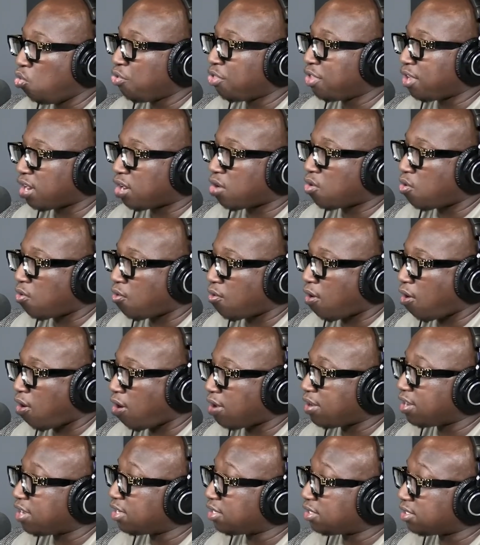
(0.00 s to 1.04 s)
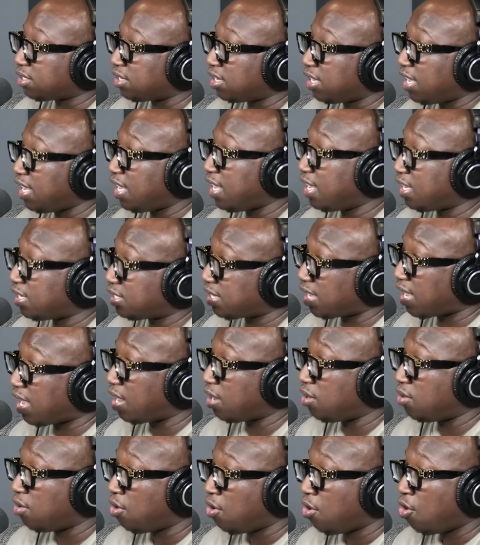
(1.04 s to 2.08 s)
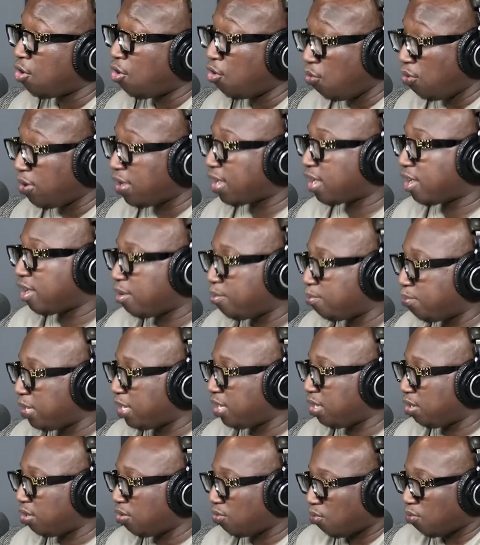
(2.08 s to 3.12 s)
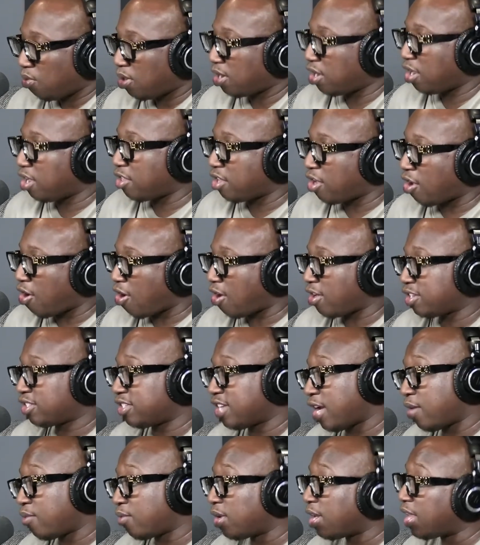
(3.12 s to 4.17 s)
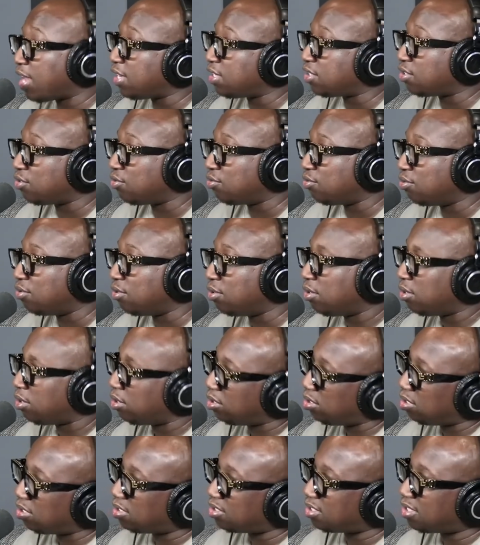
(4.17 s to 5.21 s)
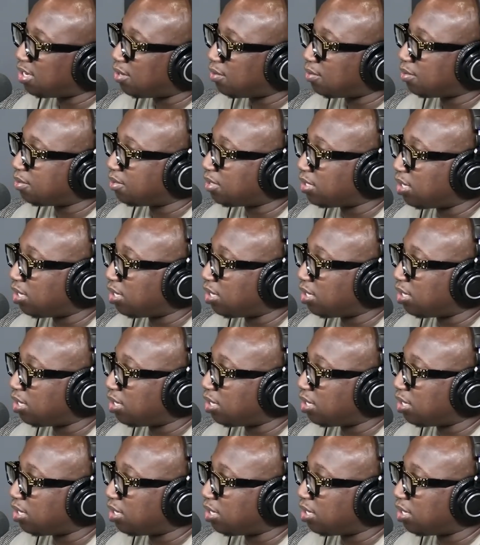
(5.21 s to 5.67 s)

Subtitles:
their core audience is and who it could be. What other artists they relate to. You understand what I'm saying?